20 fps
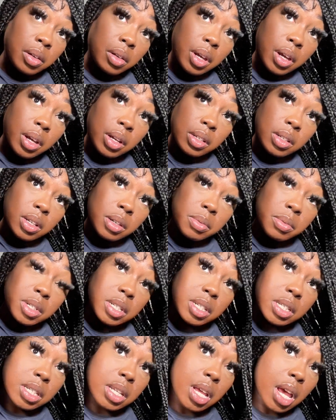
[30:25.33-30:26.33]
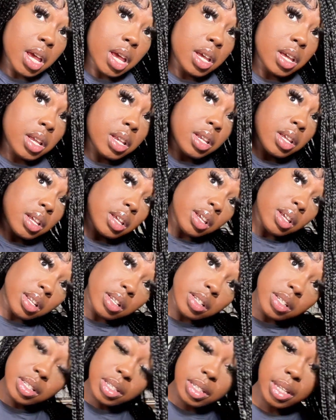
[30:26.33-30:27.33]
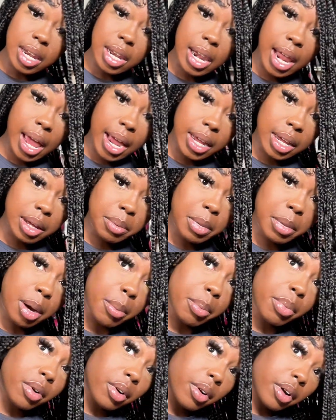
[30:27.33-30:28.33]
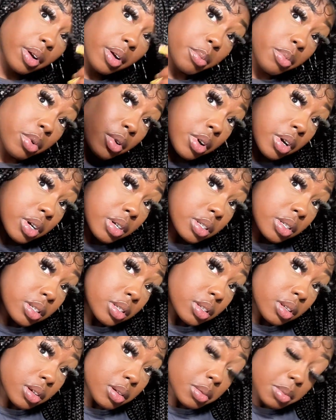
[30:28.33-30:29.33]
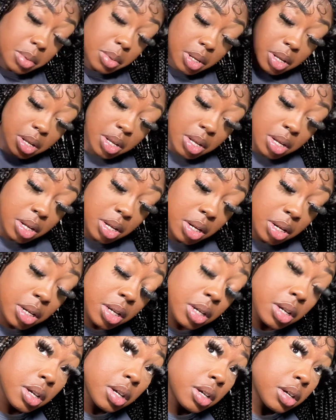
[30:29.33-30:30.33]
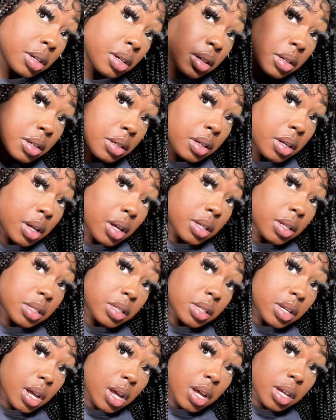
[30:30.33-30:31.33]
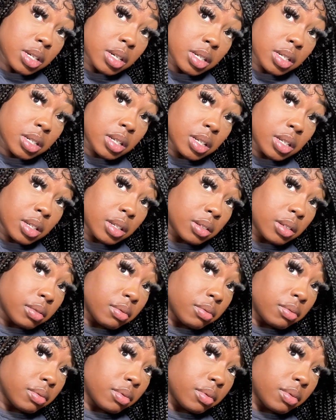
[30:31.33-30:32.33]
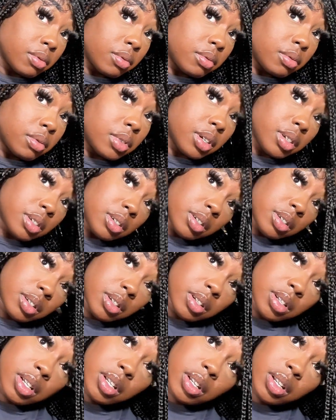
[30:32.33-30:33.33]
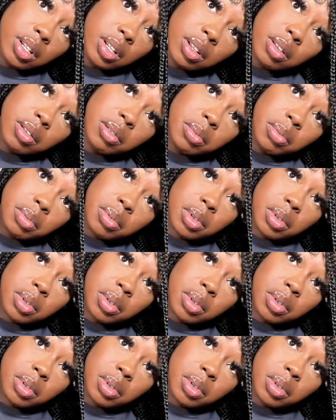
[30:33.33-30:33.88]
guys. I'm just taking it and just lighting my part parts up. Yeah, see how this lit it up?